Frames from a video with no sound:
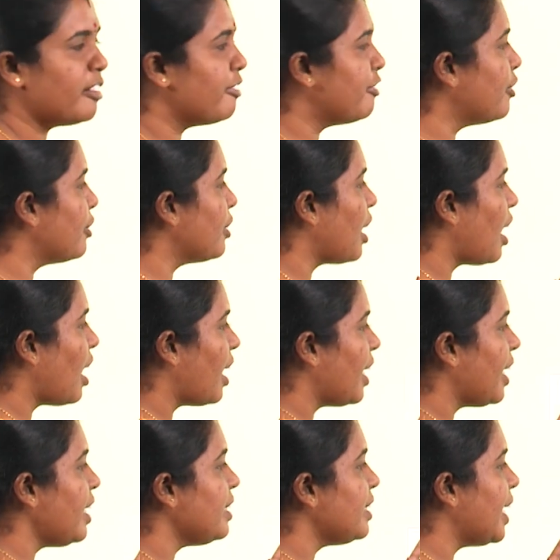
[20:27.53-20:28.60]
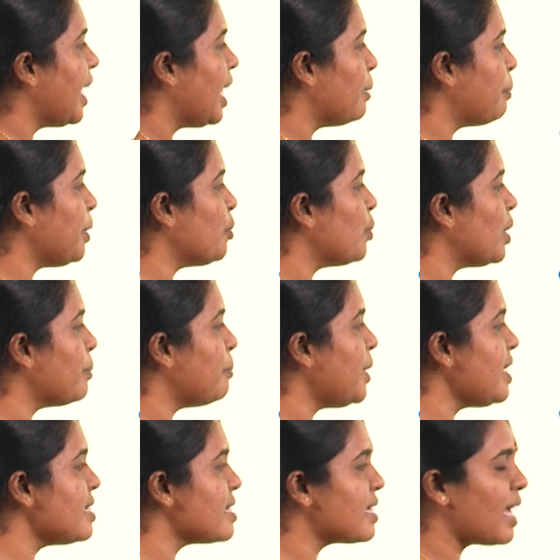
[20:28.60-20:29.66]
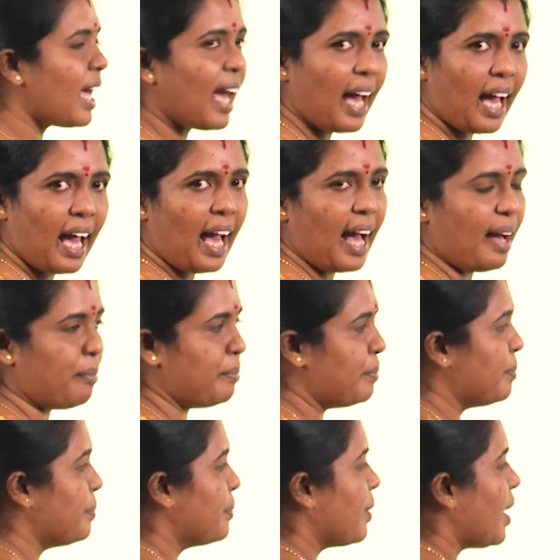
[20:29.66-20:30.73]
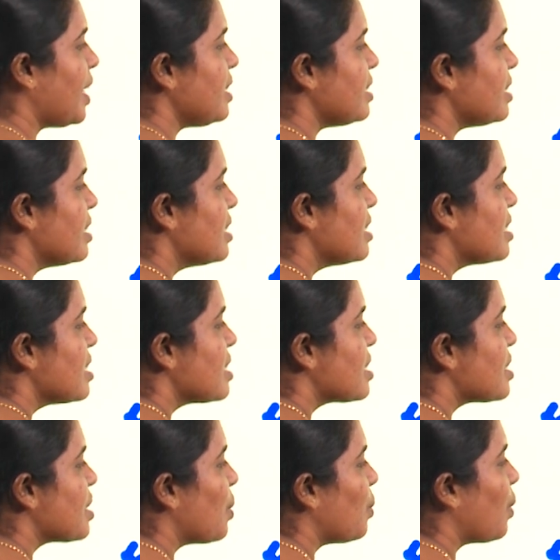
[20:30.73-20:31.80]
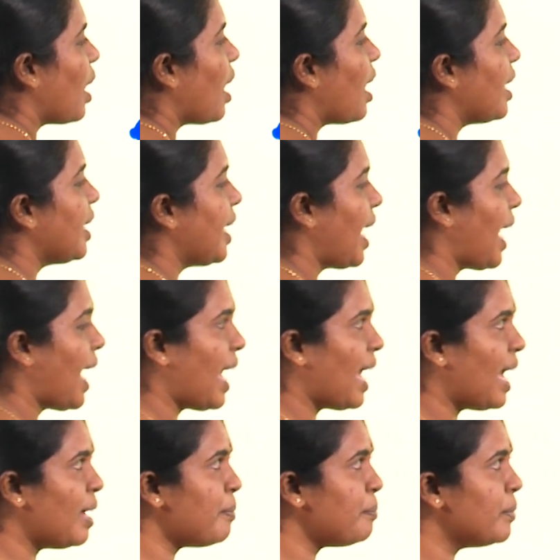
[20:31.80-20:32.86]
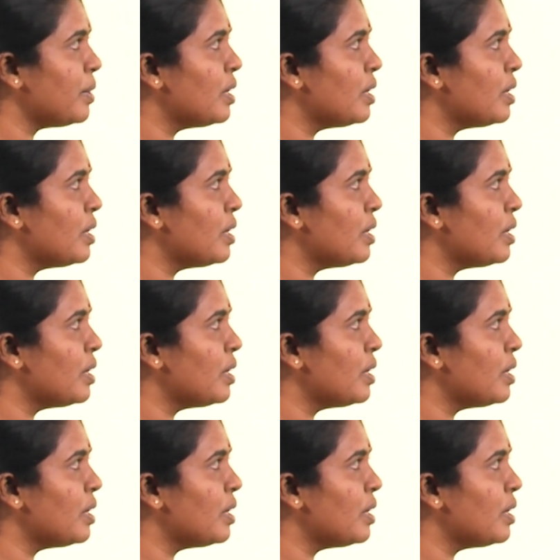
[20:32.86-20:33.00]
For I, the helping verb is am, right? So I am.